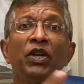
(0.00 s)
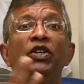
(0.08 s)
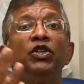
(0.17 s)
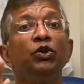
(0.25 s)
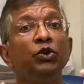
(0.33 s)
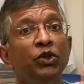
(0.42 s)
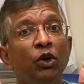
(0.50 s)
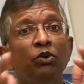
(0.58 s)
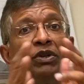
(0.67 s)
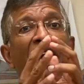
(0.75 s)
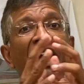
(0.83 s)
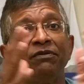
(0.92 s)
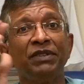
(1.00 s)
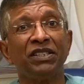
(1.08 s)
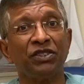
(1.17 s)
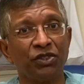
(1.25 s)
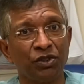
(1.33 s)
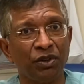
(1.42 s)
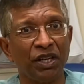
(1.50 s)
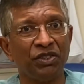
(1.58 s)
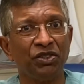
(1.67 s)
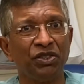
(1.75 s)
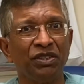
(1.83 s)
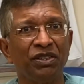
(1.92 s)
you don't have that
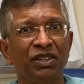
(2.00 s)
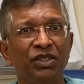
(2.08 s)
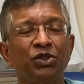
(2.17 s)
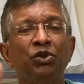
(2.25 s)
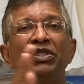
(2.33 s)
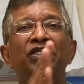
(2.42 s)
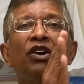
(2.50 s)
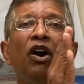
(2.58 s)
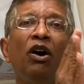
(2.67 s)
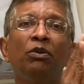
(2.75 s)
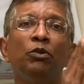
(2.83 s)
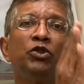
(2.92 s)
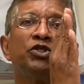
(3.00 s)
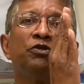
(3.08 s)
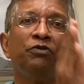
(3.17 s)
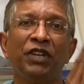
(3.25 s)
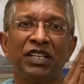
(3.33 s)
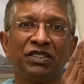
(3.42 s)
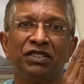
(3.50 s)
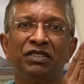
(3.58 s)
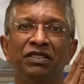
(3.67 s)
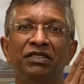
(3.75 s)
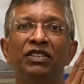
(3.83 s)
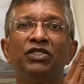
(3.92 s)
stretch, so it's almost fixed,
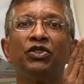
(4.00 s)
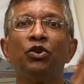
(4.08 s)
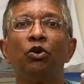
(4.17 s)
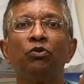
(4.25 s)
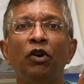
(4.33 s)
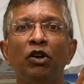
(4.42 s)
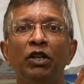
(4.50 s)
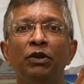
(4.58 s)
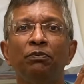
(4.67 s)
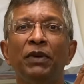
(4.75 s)
the stroke volume.